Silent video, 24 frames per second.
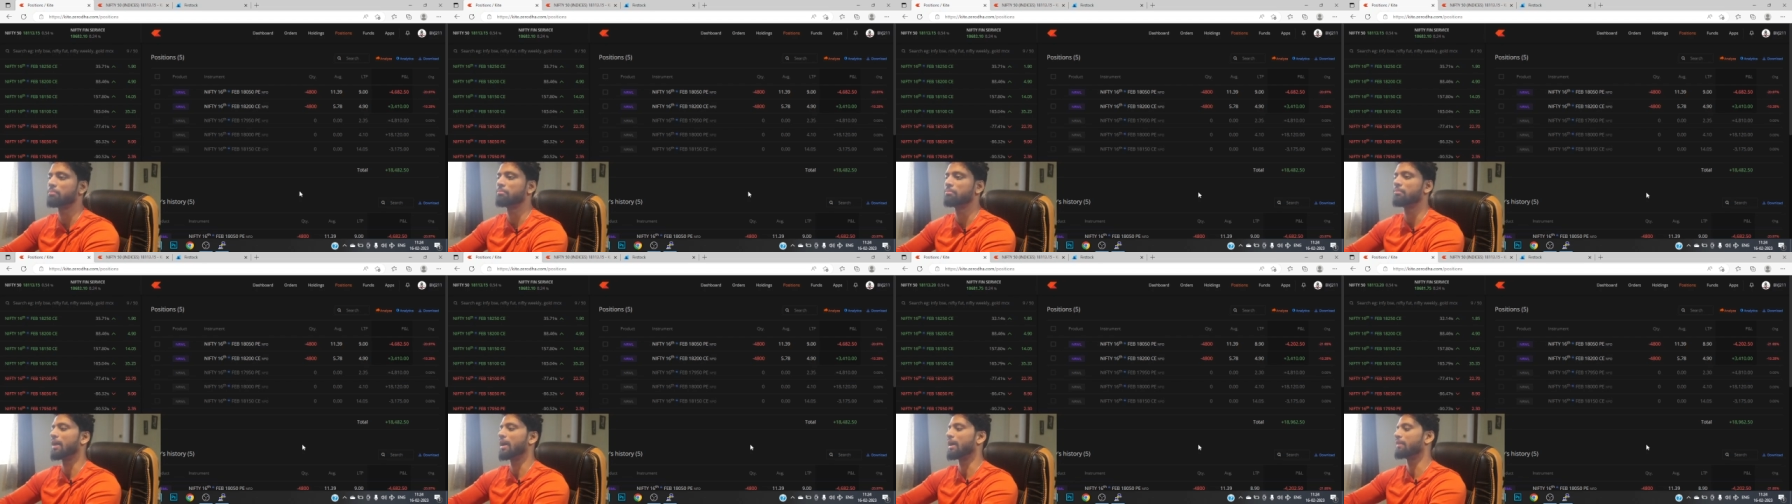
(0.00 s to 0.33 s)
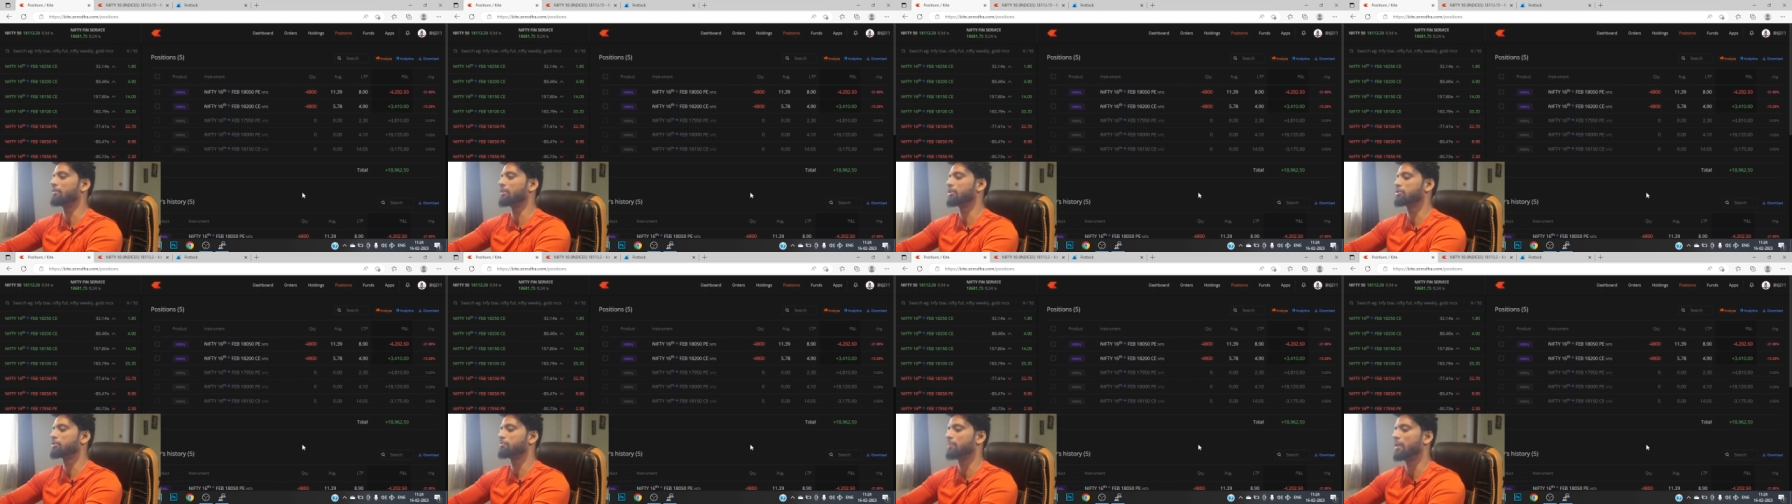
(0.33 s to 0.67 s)
IV
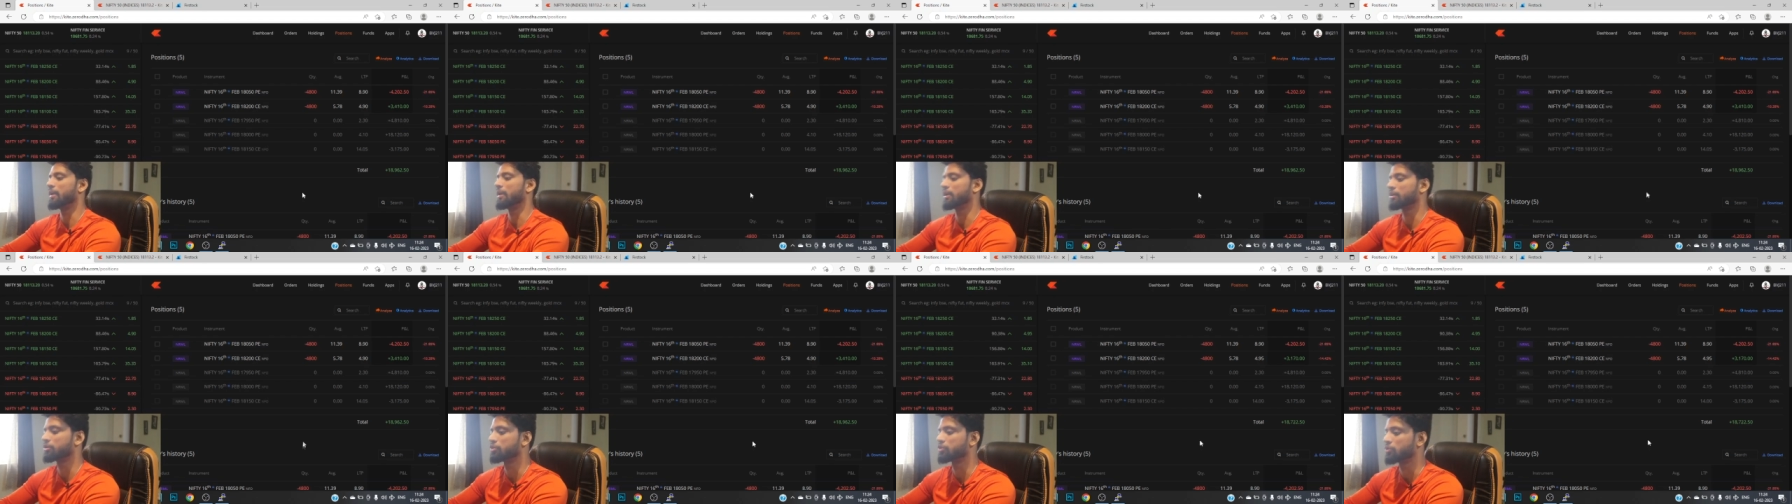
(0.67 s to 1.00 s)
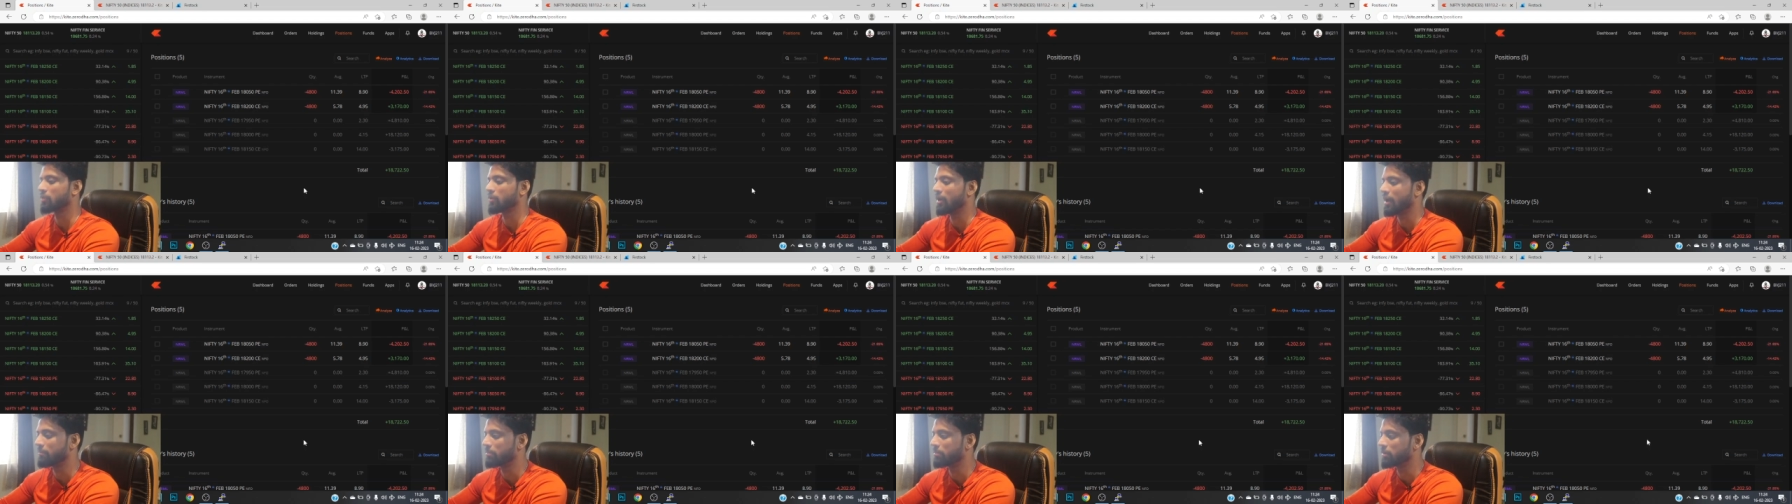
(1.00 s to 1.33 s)
spikes to
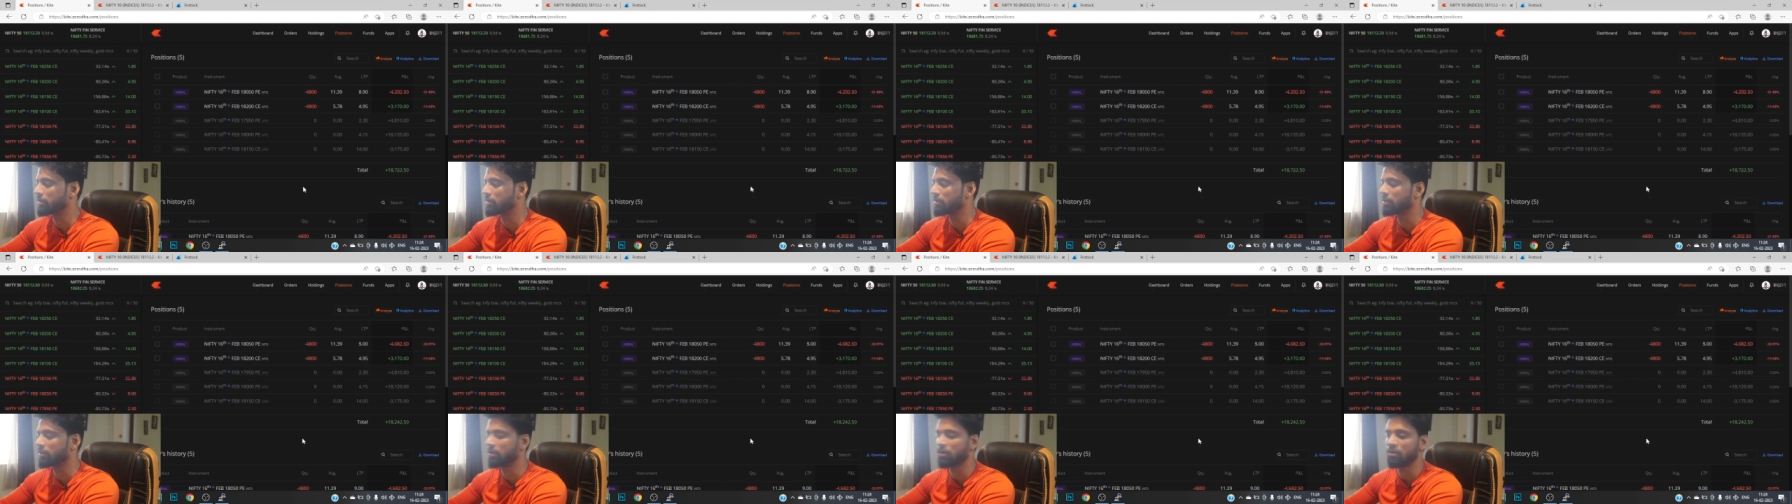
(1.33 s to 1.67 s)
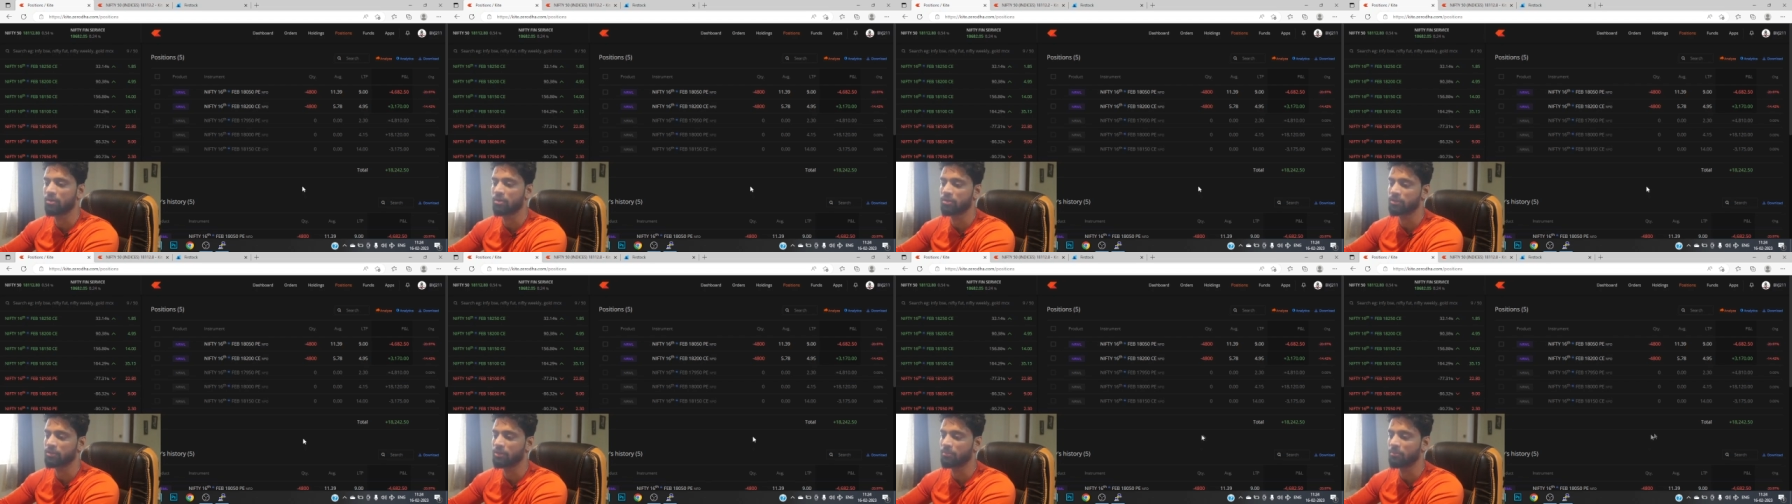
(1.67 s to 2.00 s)
happen or
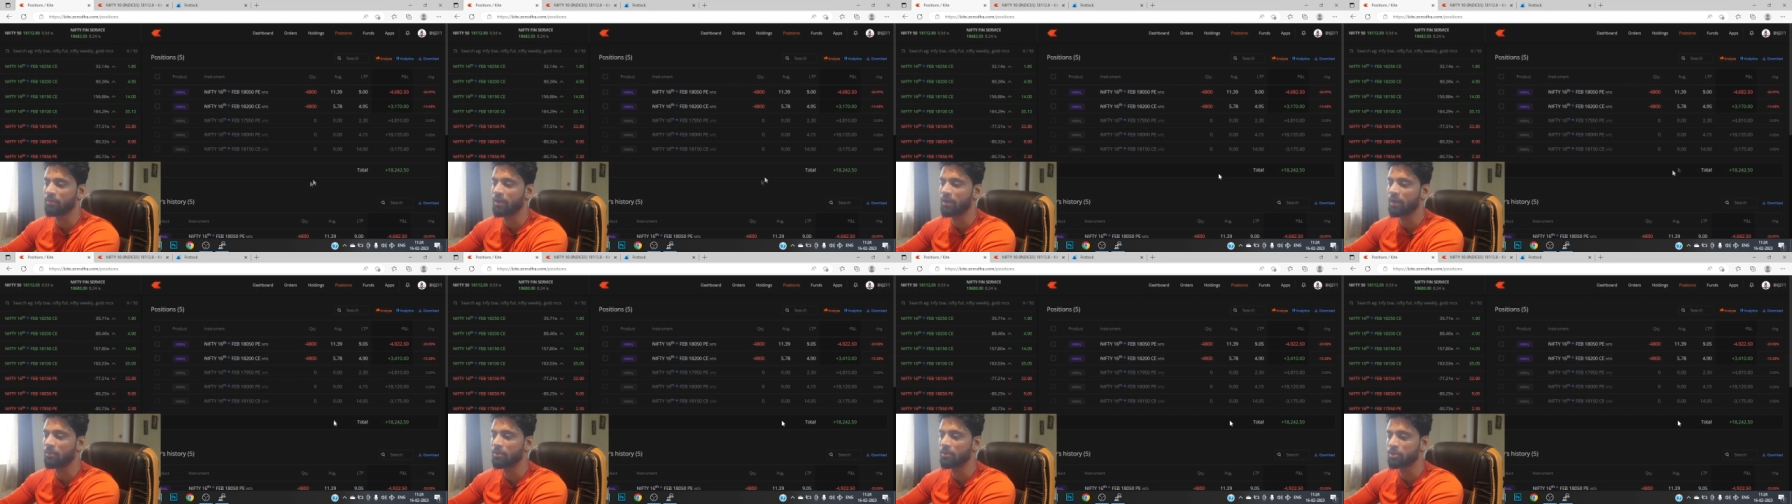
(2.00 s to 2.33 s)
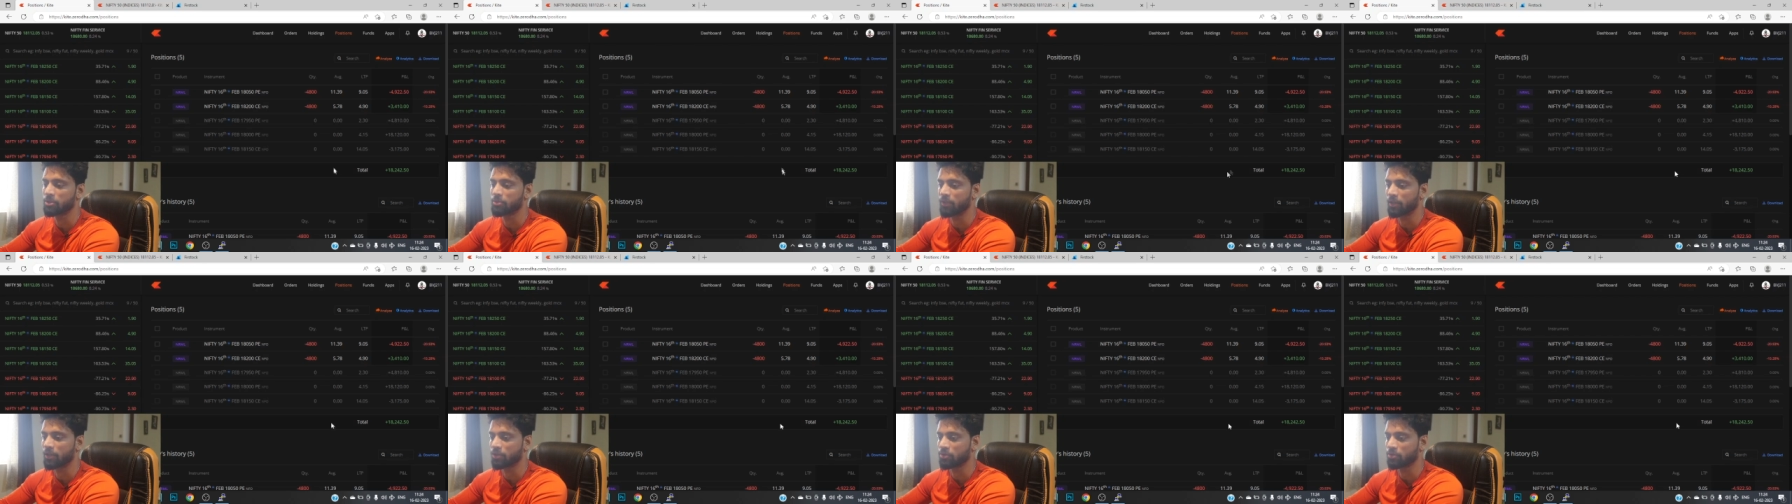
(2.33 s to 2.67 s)
some gamma
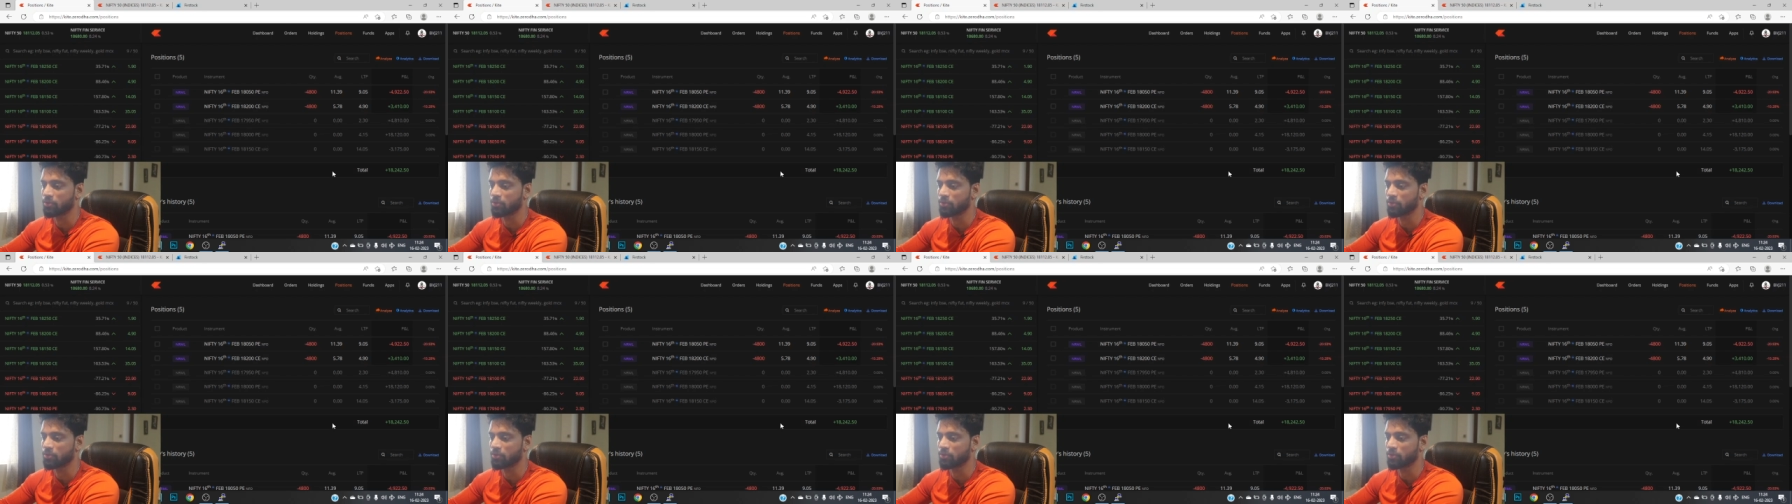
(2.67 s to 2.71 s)
spikes to